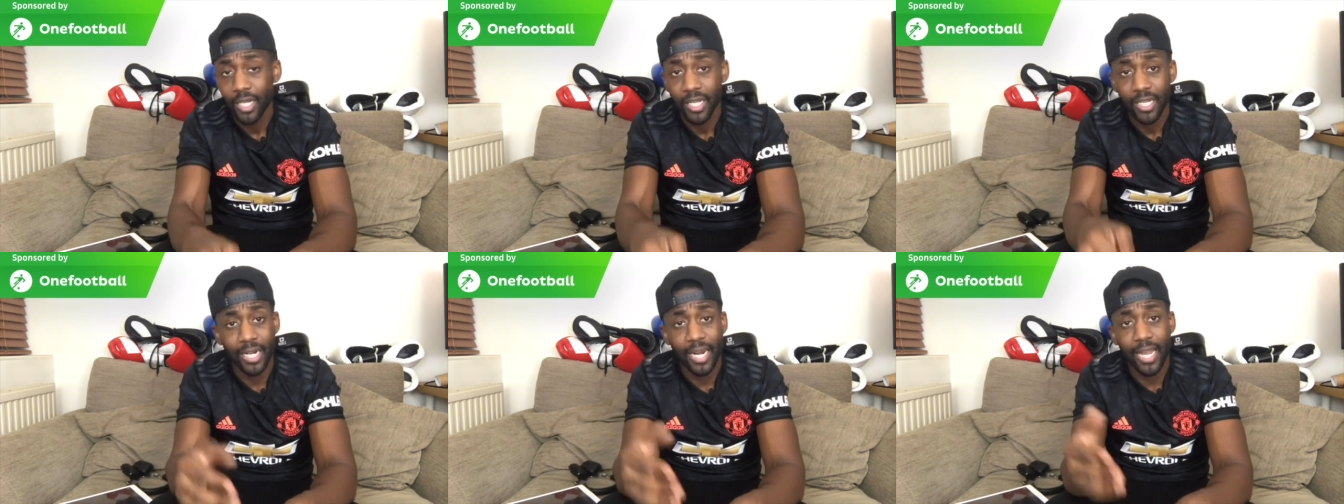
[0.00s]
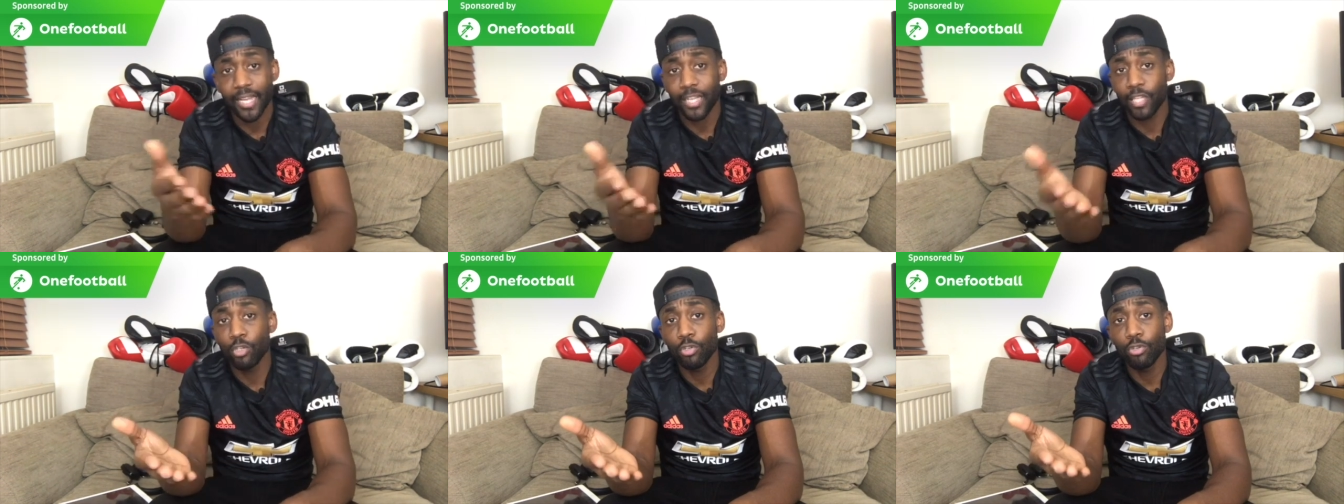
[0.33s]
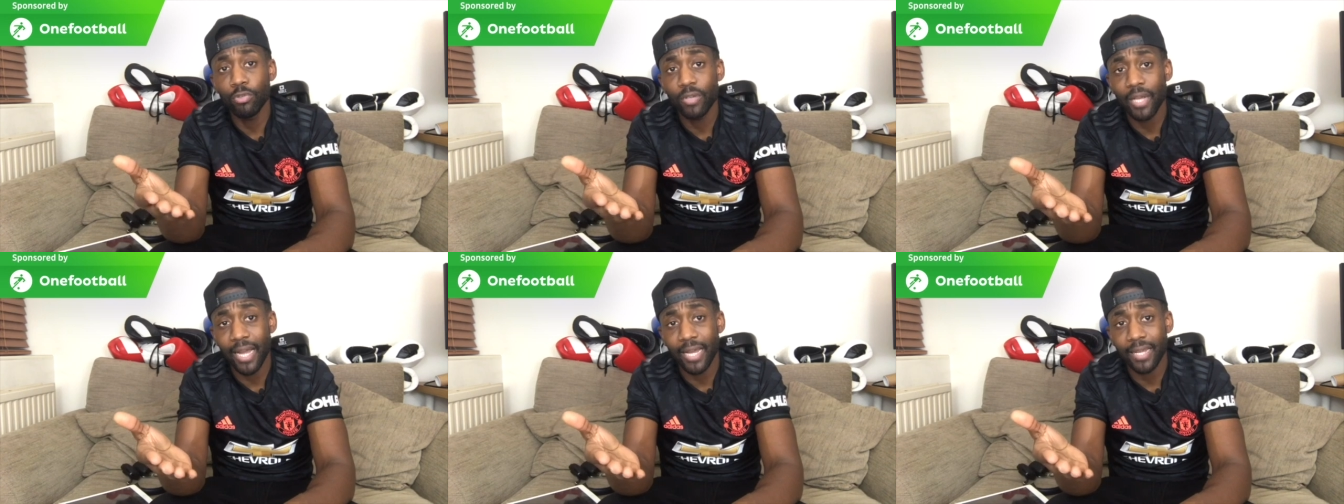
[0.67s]
like you
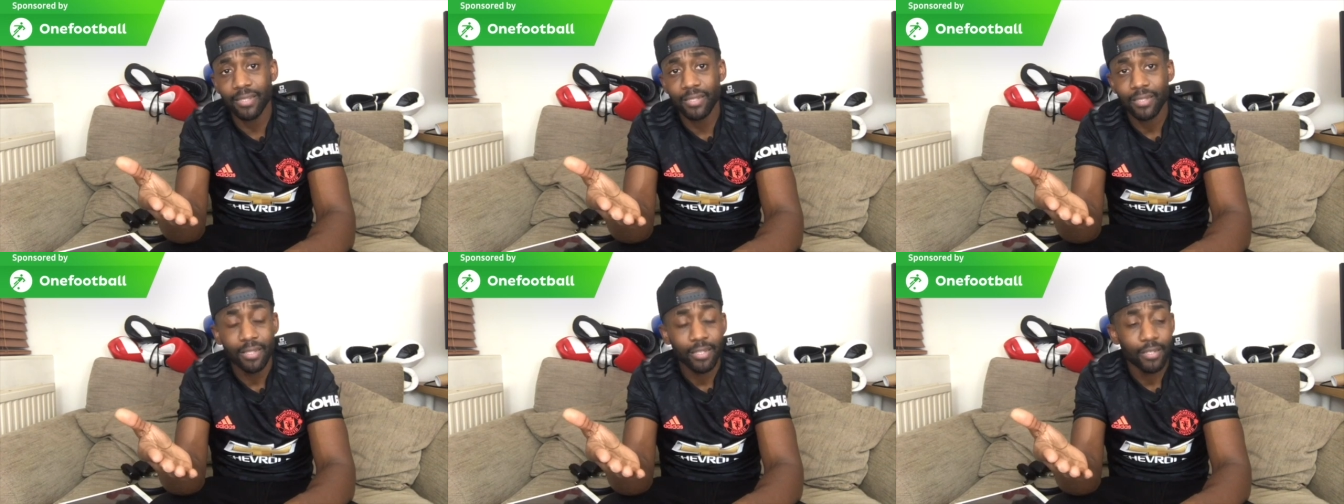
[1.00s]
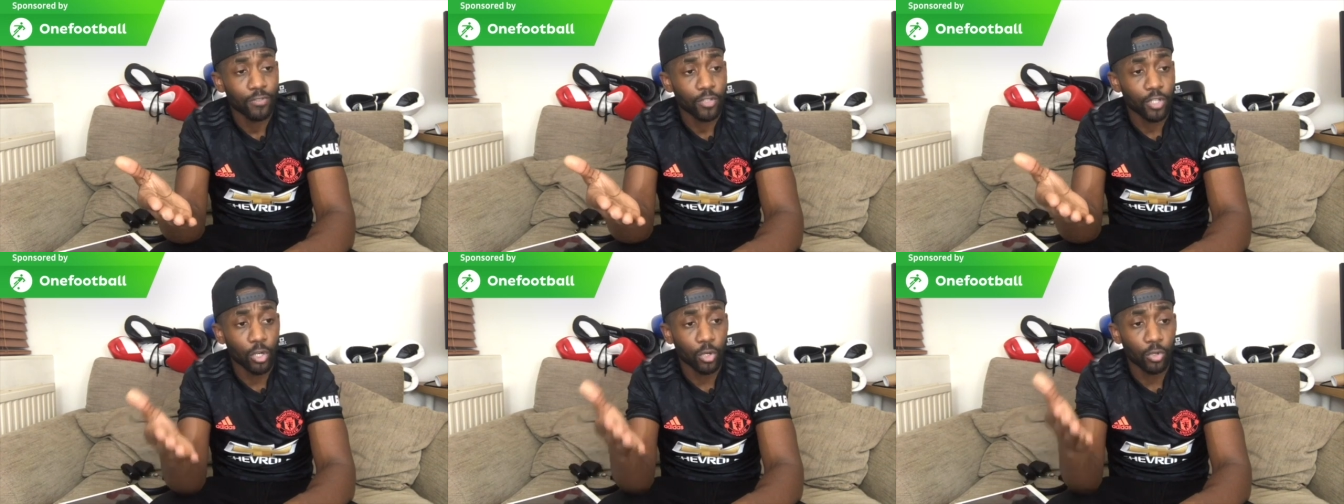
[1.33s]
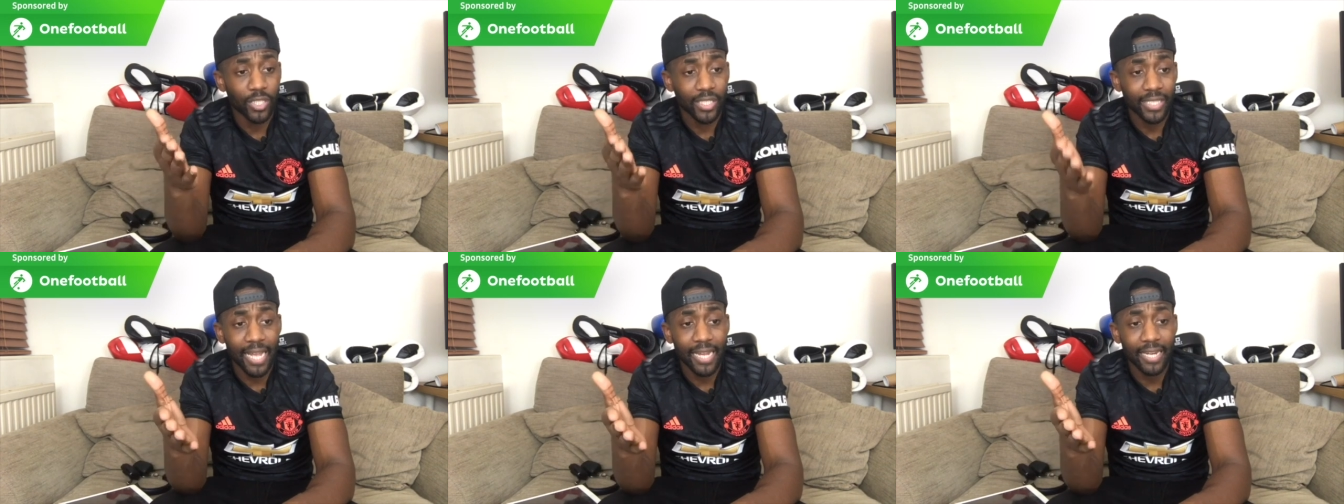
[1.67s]
guys, to go
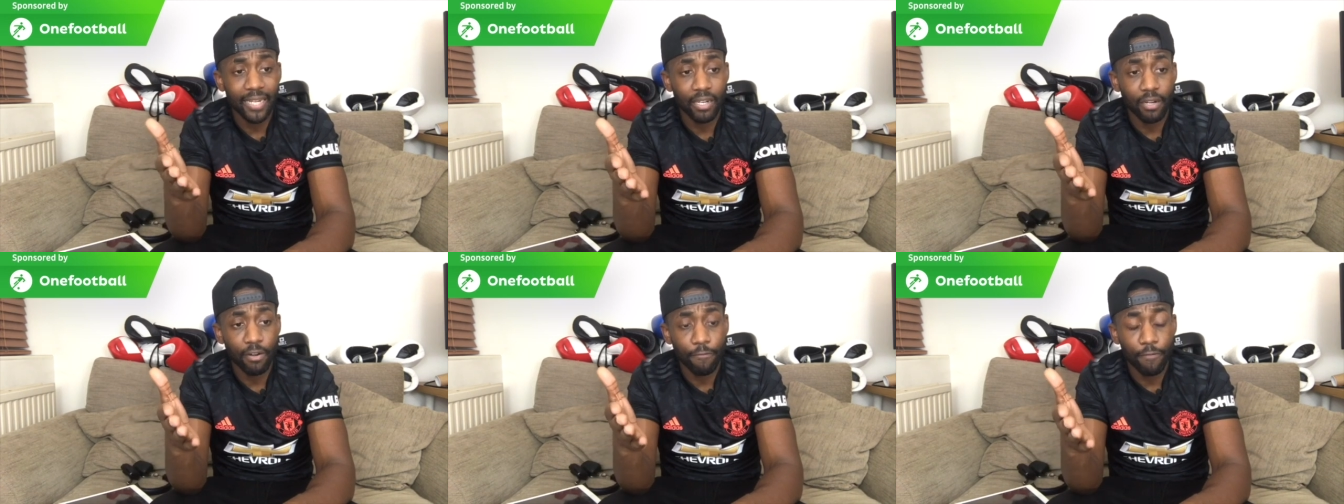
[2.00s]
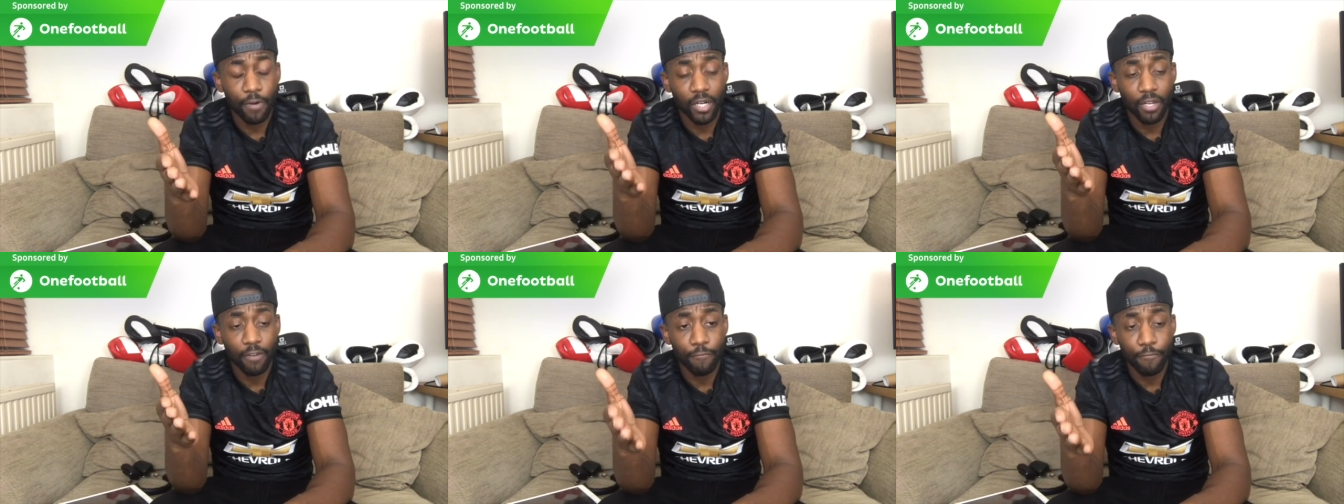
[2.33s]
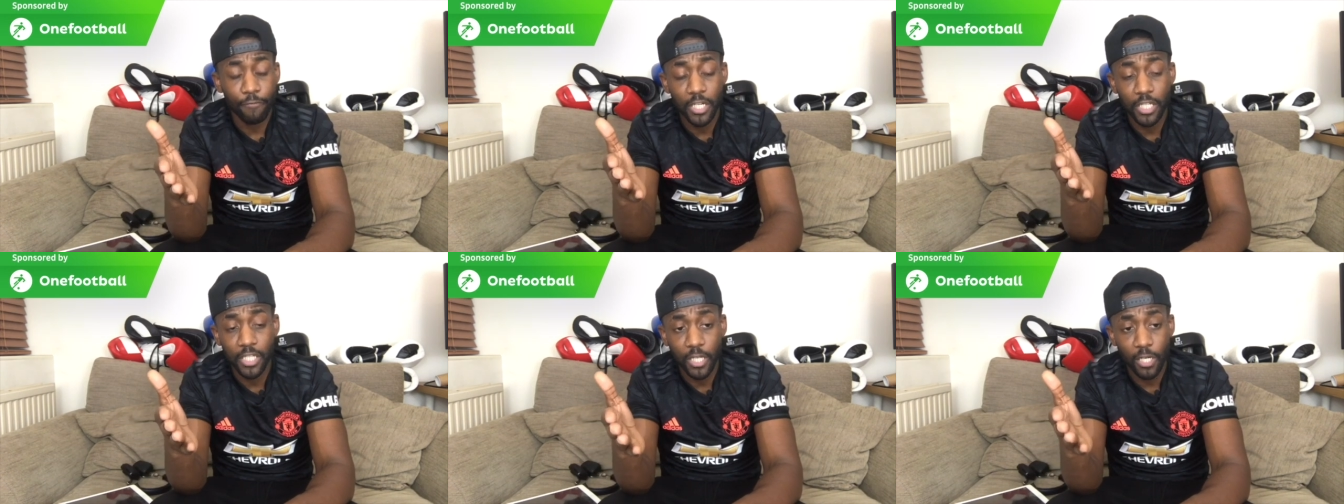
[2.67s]
stand in the fucking
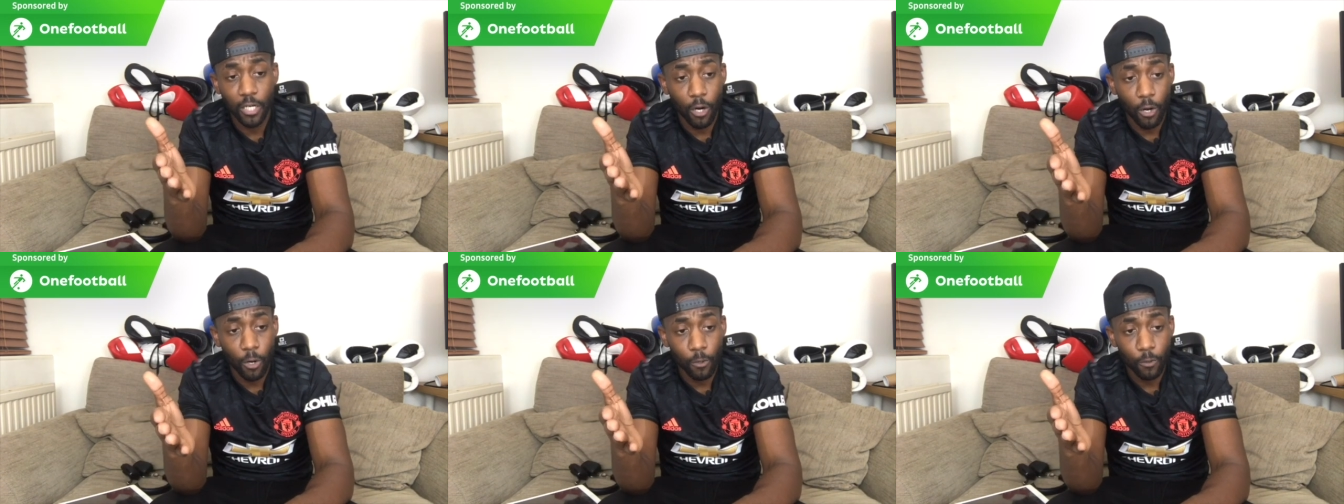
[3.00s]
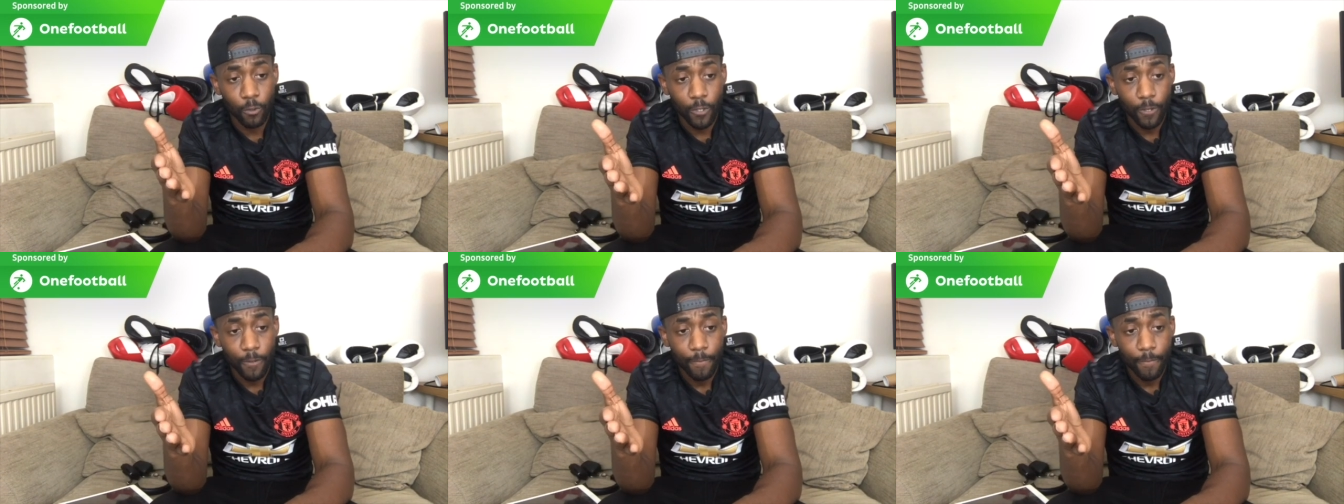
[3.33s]
freezing cold.